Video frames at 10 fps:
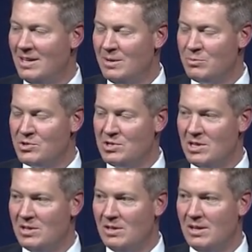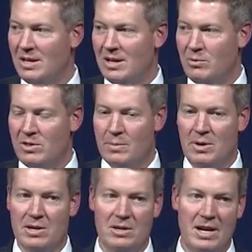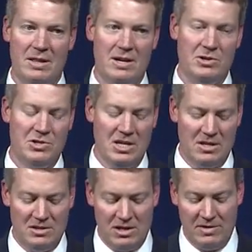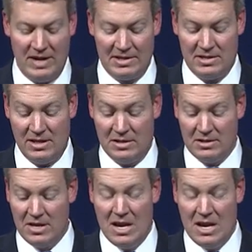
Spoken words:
in Brazil with our partner down there, Center of Excellence.